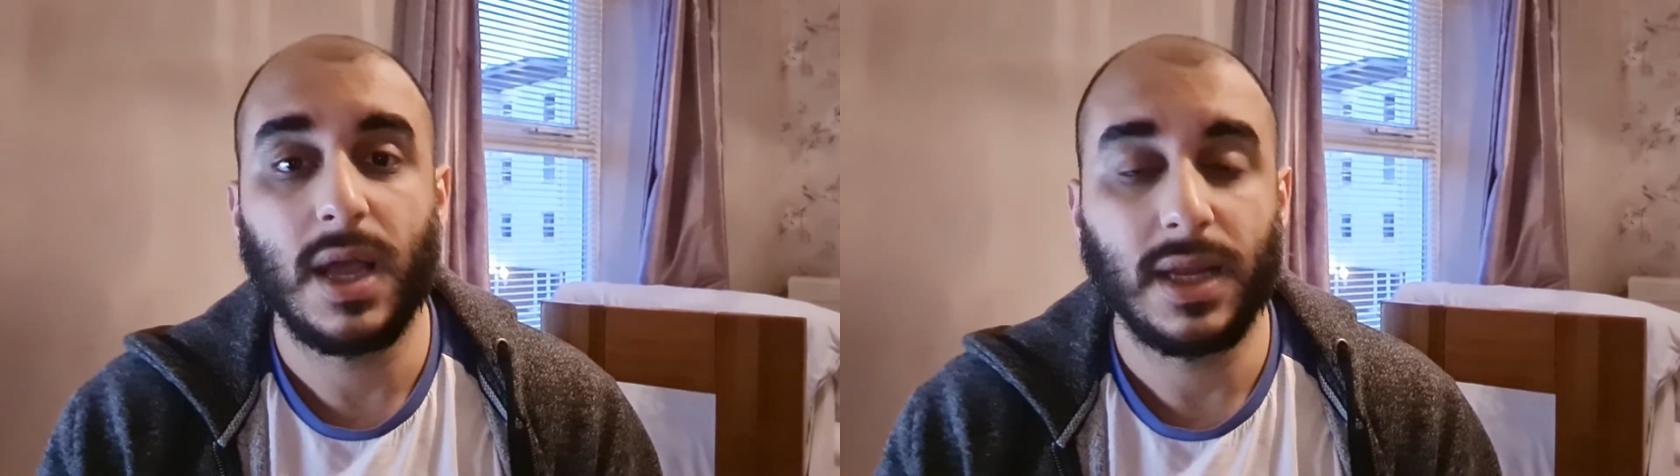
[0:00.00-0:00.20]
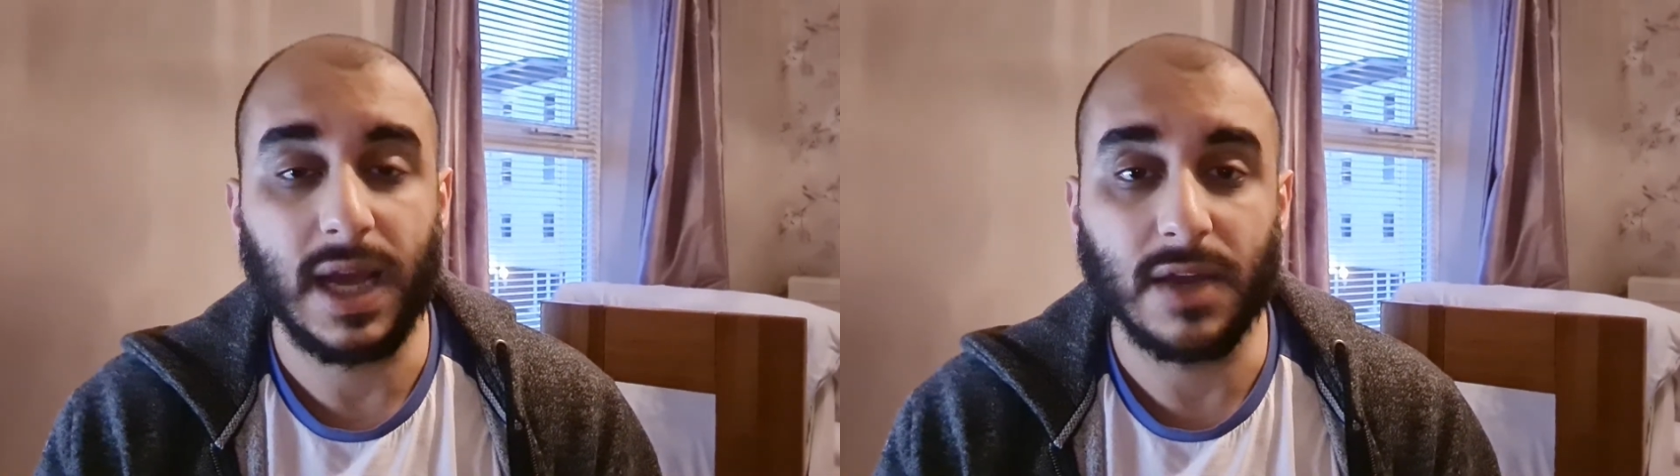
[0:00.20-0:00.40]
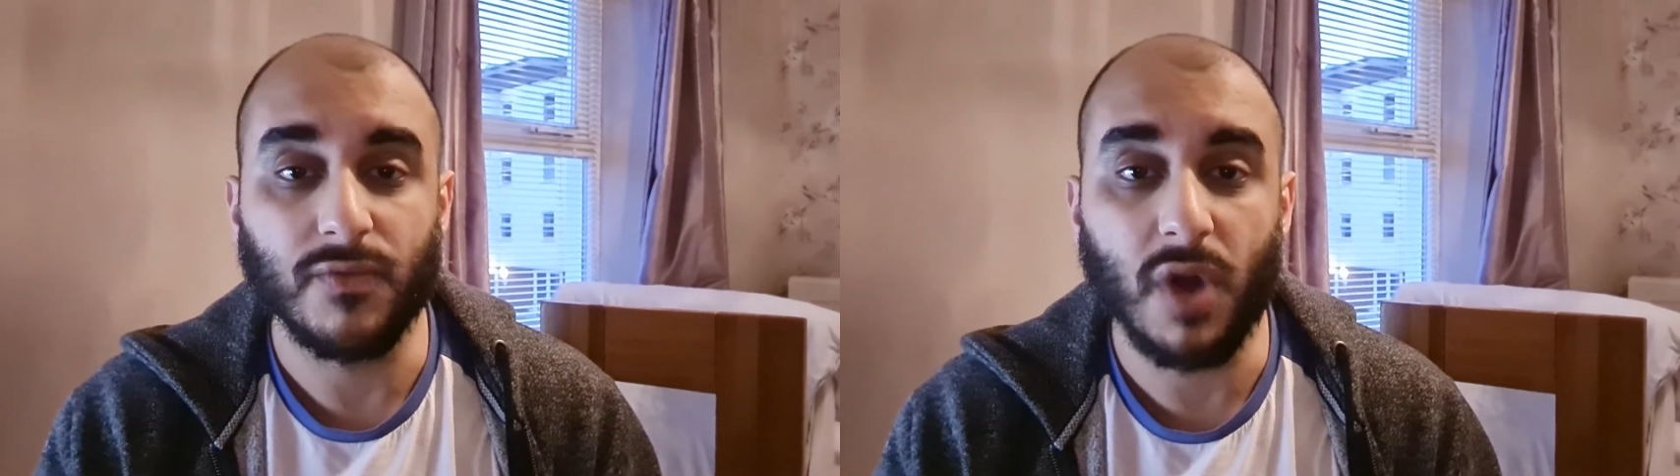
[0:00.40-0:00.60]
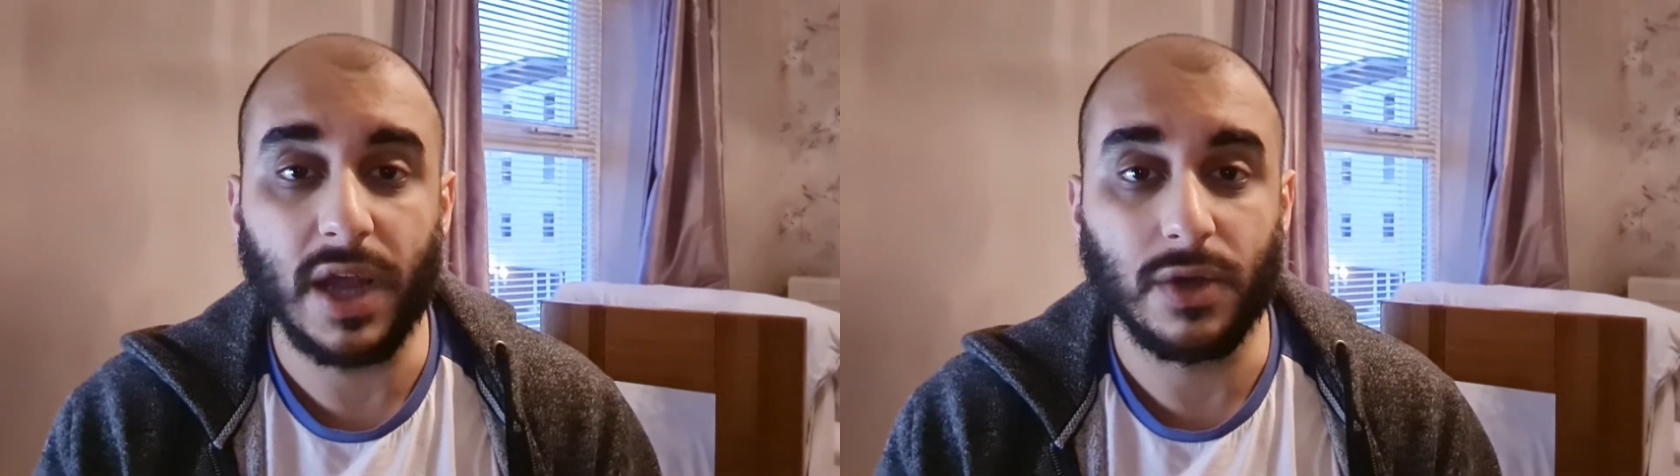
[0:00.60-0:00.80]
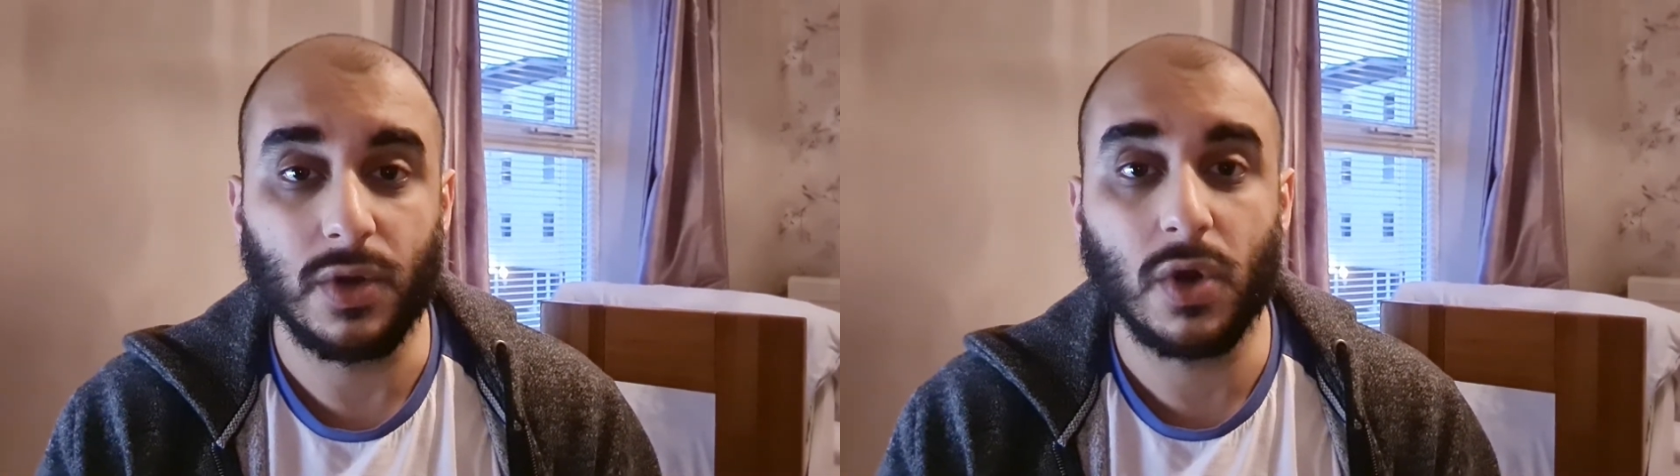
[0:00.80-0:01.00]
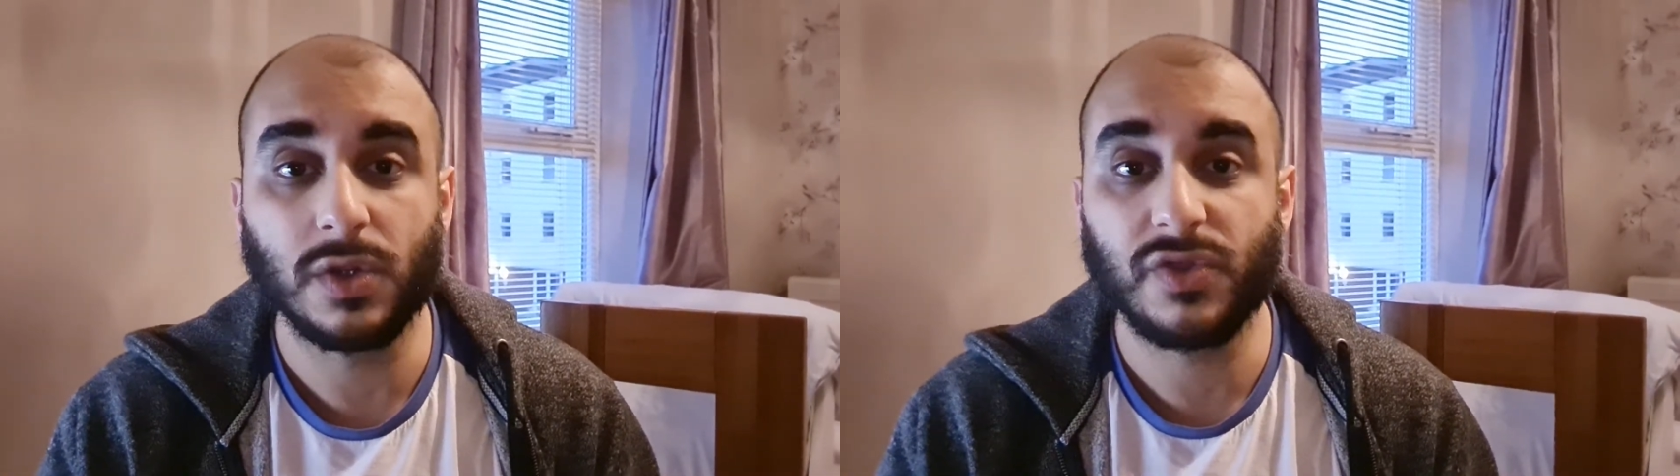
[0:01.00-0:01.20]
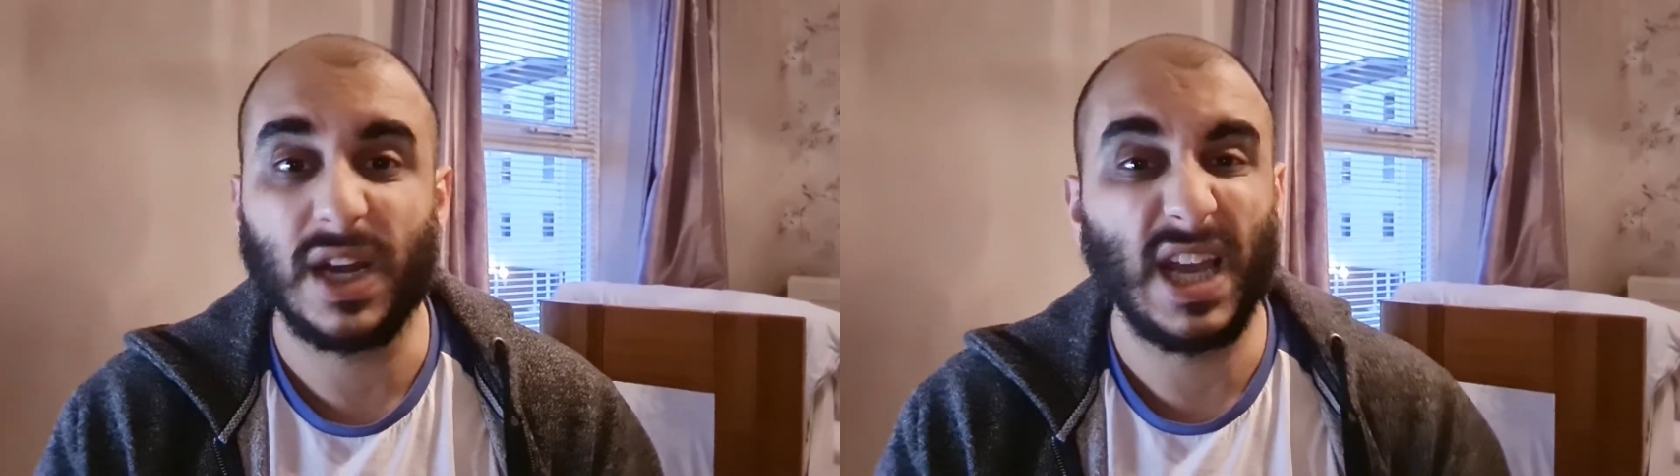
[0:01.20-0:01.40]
that can write you a contract